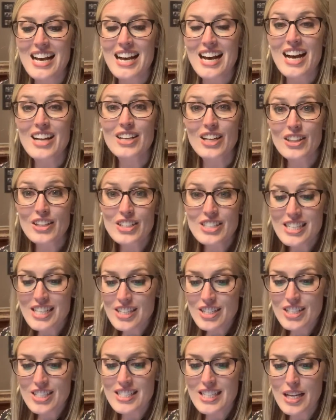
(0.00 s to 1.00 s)
Another
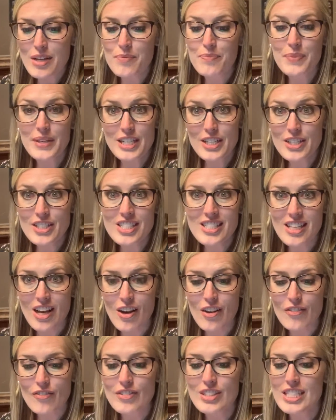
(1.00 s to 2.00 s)
teacher said, be
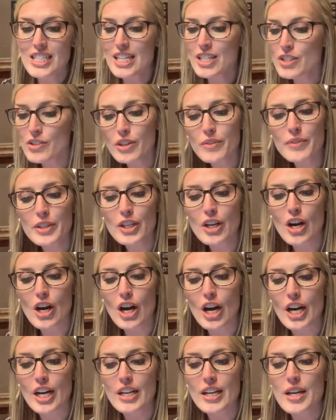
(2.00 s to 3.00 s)
yourself, teach from your
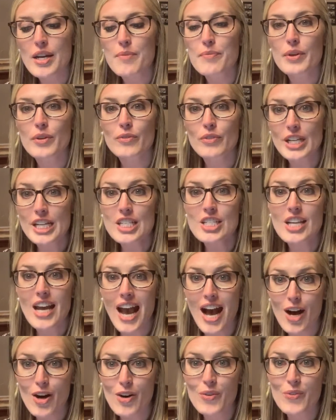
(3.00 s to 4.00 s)
heart, but reach
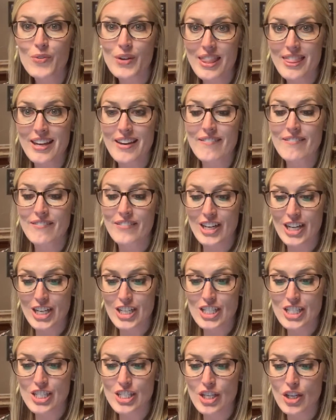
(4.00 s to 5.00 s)
out with it
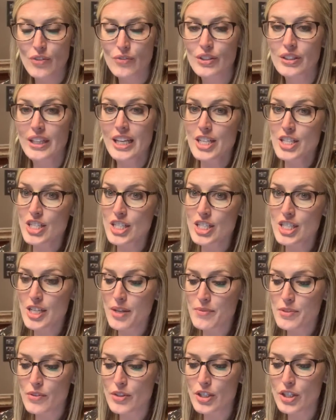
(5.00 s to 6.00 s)
first.
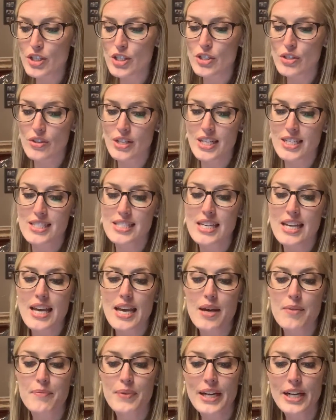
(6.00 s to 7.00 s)
Relationships with your students
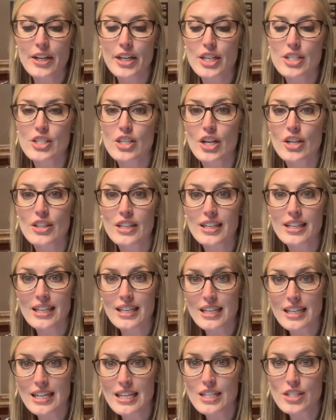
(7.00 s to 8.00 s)
and parents are the
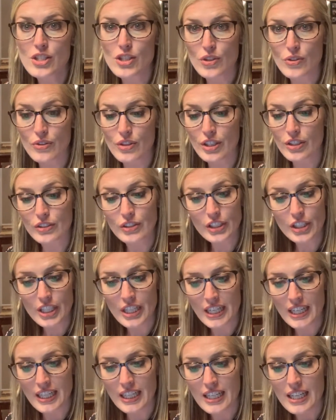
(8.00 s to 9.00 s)
key to their
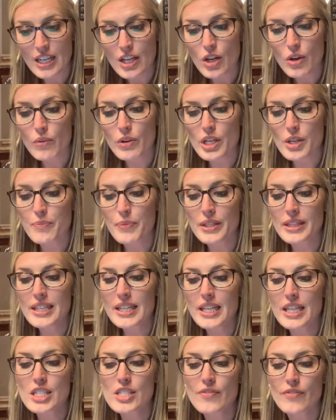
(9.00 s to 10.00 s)
learning. When you put the
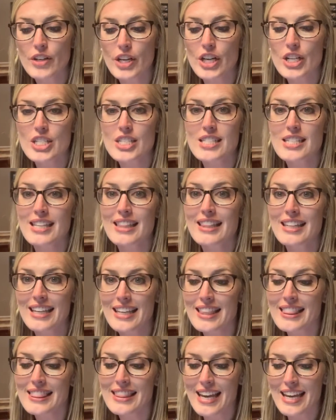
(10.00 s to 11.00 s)
kids first,
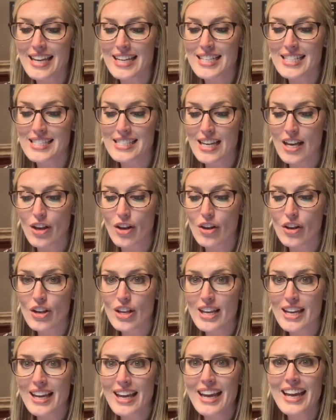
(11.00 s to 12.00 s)
then they excel.
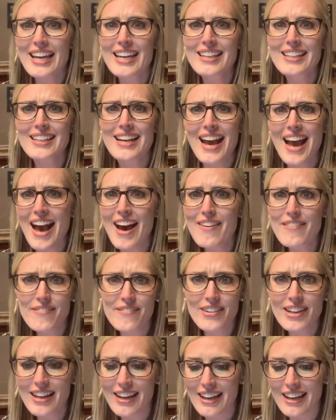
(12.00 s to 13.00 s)
And have
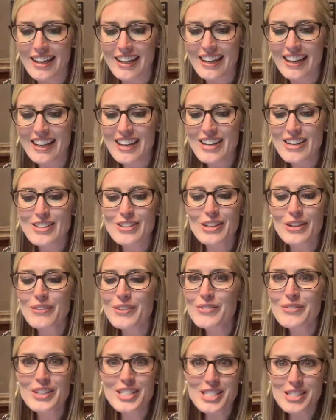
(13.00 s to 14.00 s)
fun. No
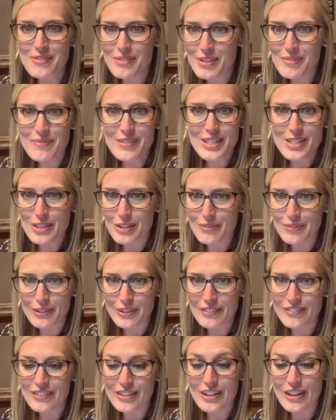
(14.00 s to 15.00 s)
one wants to be
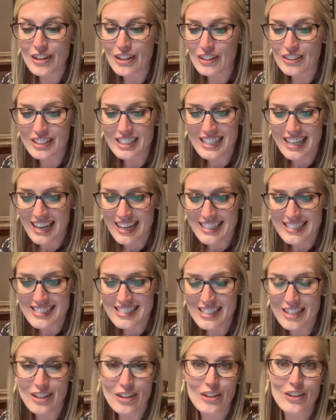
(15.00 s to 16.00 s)
miserable for all the days
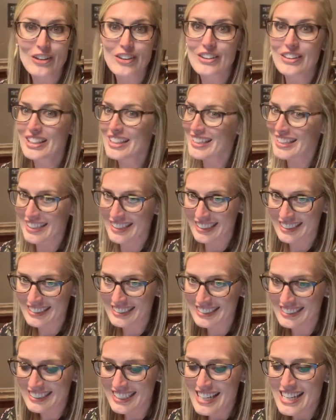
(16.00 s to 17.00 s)
and all the
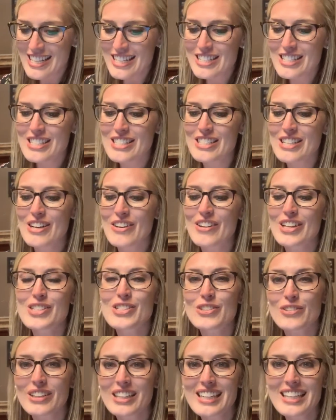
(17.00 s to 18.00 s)
years. So
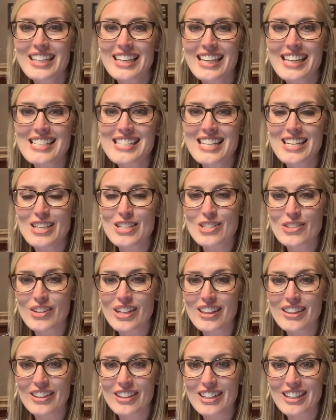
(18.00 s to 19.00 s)
enjoy the kids and
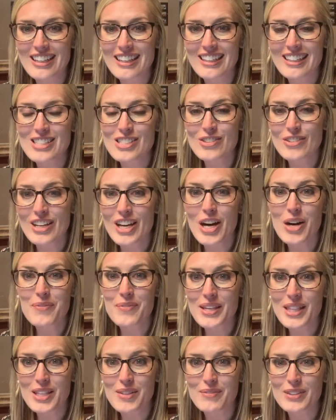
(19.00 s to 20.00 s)
enjoy learning. Enjoy
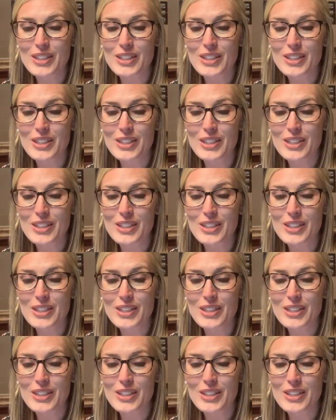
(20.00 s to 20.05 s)
helping them